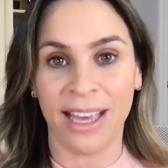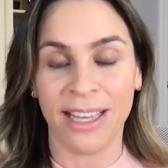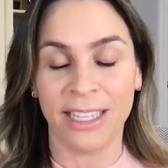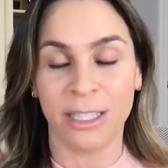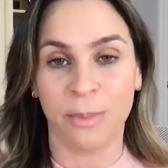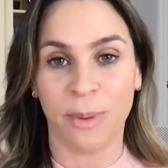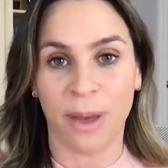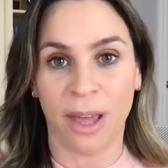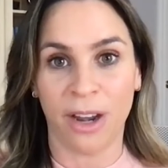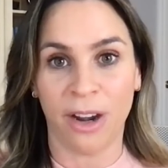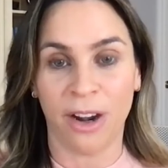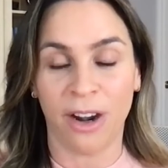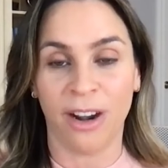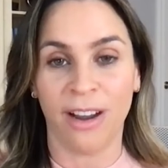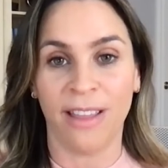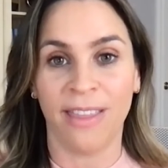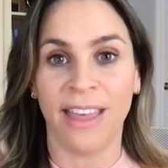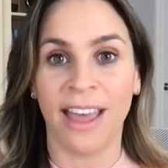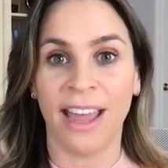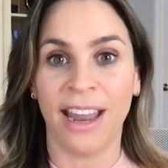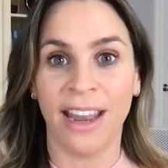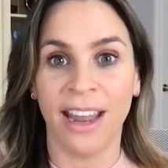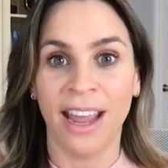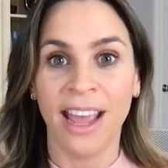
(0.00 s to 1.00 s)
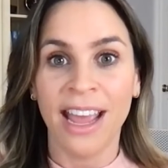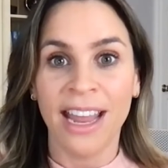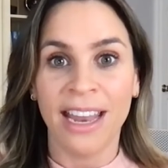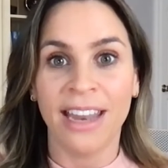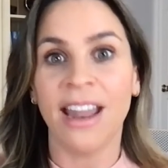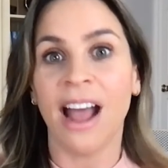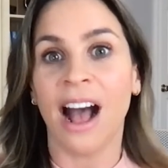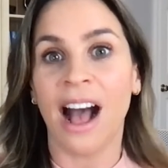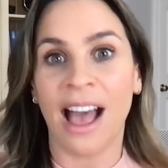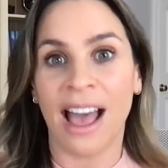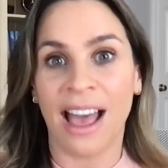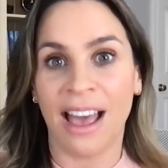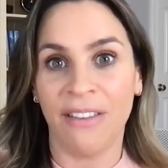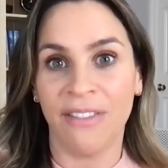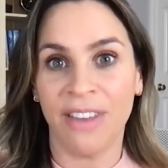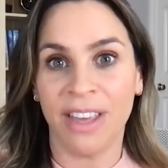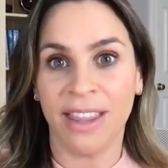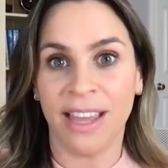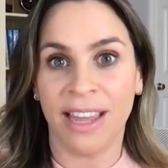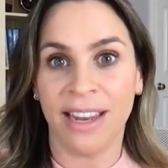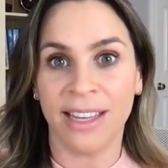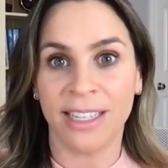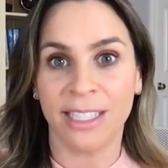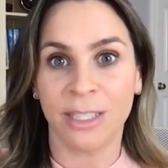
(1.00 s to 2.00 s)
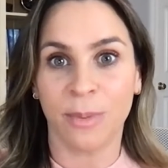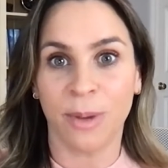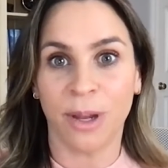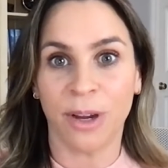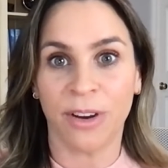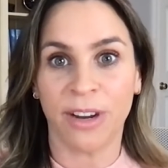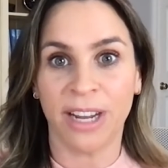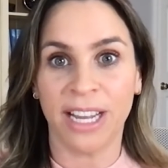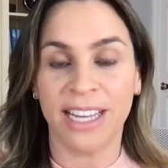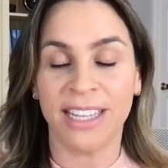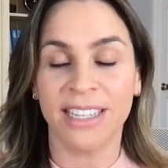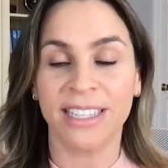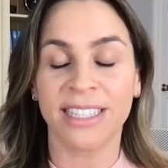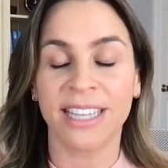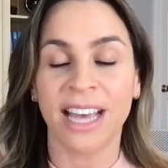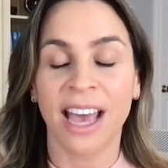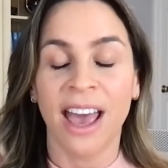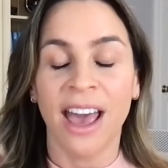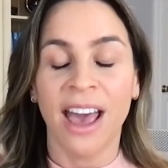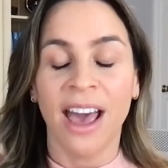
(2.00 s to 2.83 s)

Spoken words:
is better than not having that experience.